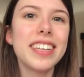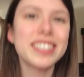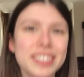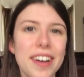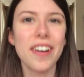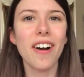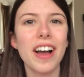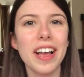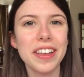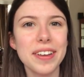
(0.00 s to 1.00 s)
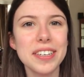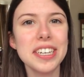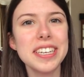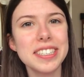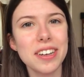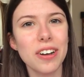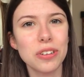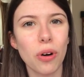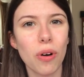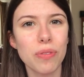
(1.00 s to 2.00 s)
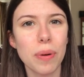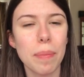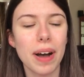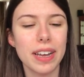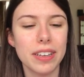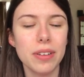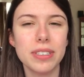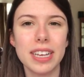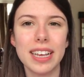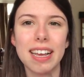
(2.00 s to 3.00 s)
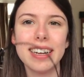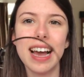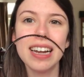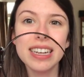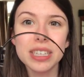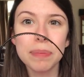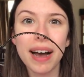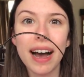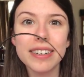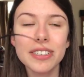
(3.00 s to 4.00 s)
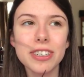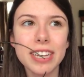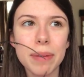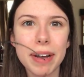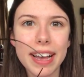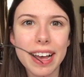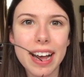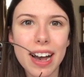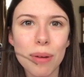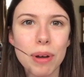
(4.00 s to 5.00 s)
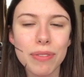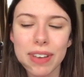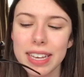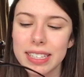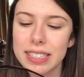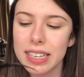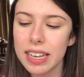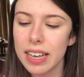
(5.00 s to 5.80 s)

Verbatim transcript: So I usually start off by using an Alice band to get my hair out my face.